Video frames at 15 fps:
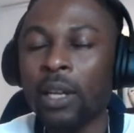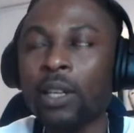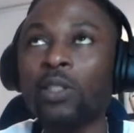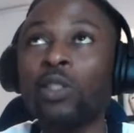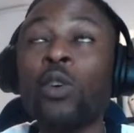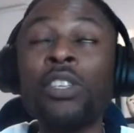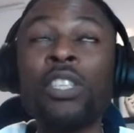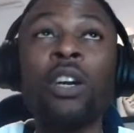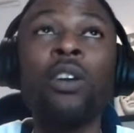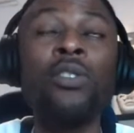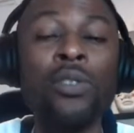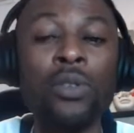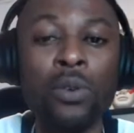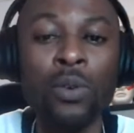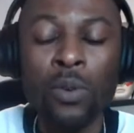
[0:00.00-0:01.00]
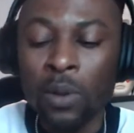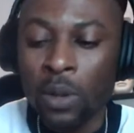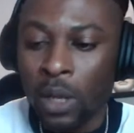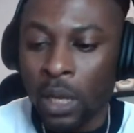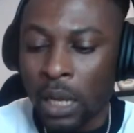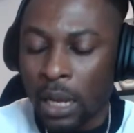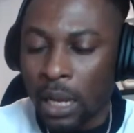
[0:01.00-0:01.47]
secondary school,
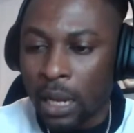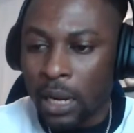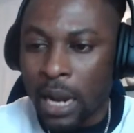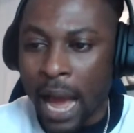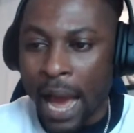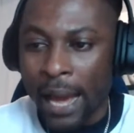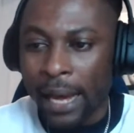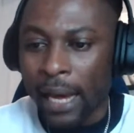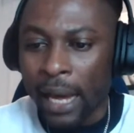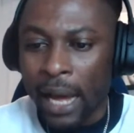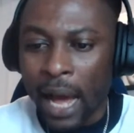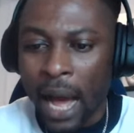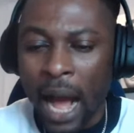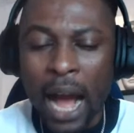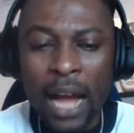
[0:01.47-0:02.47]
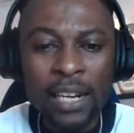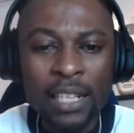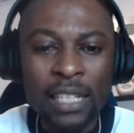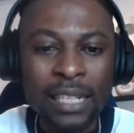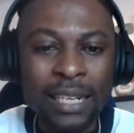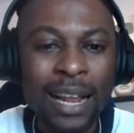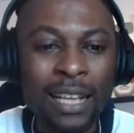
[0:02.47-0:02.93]
like I had
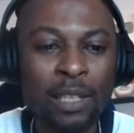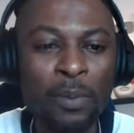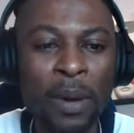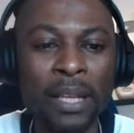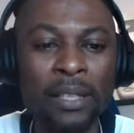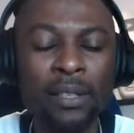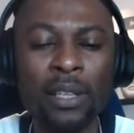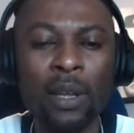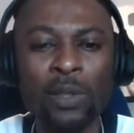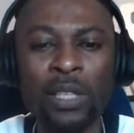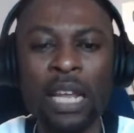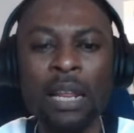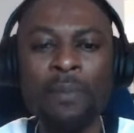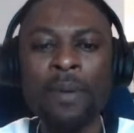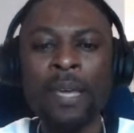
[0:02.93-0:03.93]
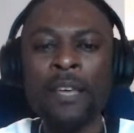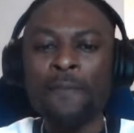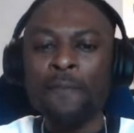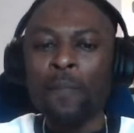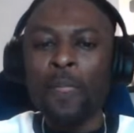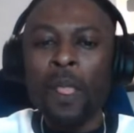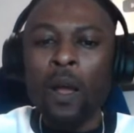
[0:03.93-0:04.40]
these classmates that were telling me,
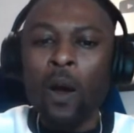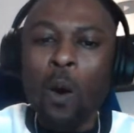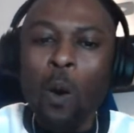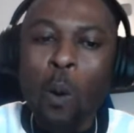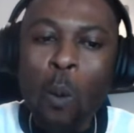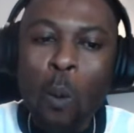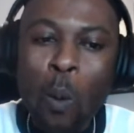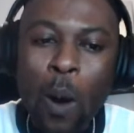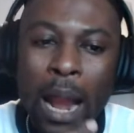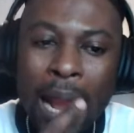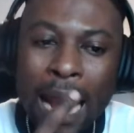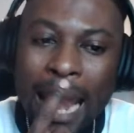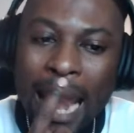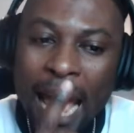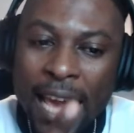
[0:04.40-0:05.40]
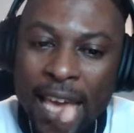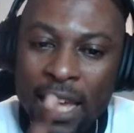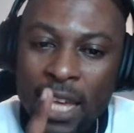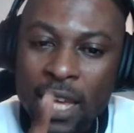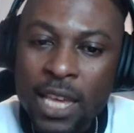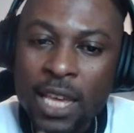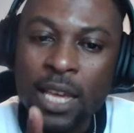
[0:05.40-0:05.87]

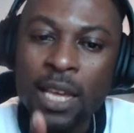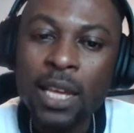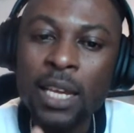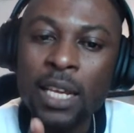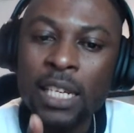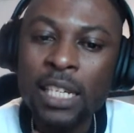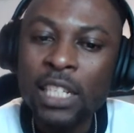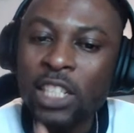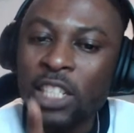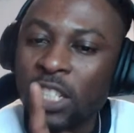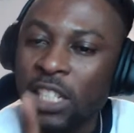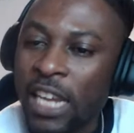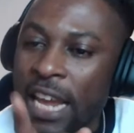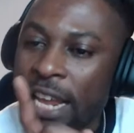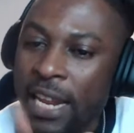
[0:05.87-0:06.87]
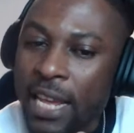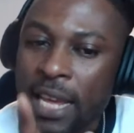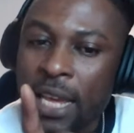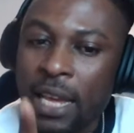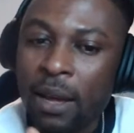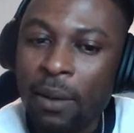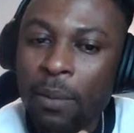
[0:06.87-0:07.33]
Wallahi,
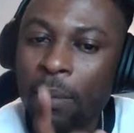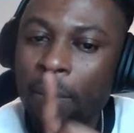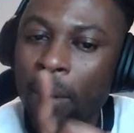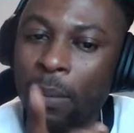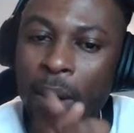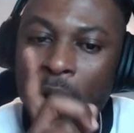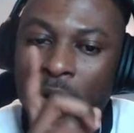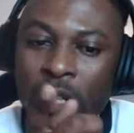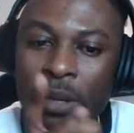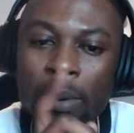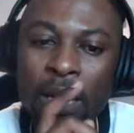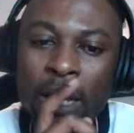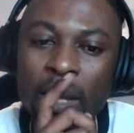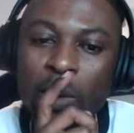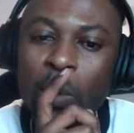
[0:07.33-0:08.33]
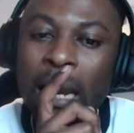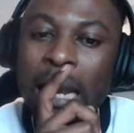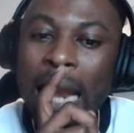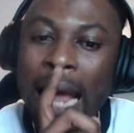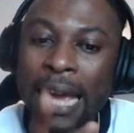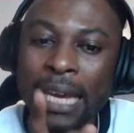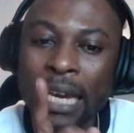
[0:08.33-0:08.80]
Shady Baba Hashibane,
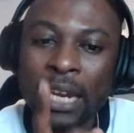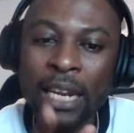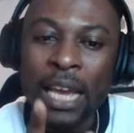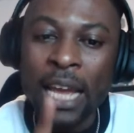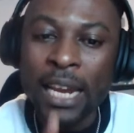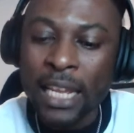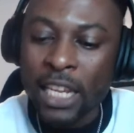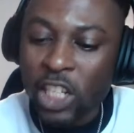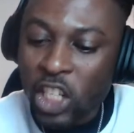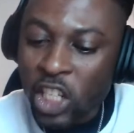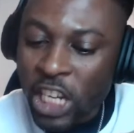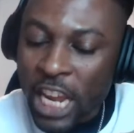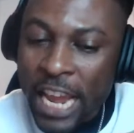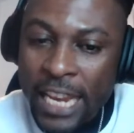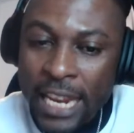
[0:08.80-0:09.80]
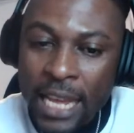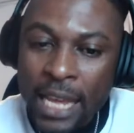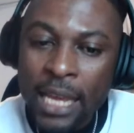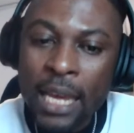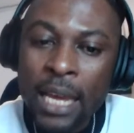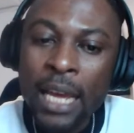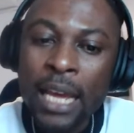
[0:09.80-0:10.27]
Wallahi Karyani,
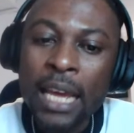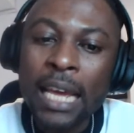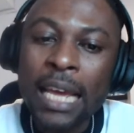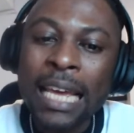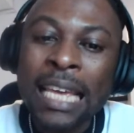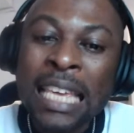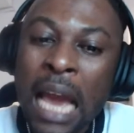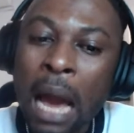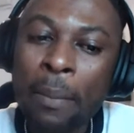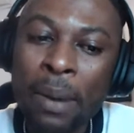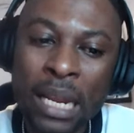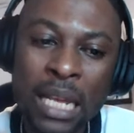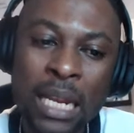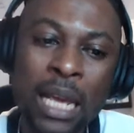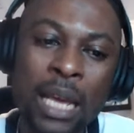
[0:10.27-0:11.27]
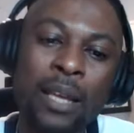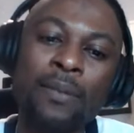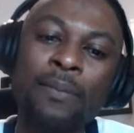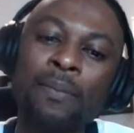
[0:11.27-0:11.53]
Shady Inyamarine.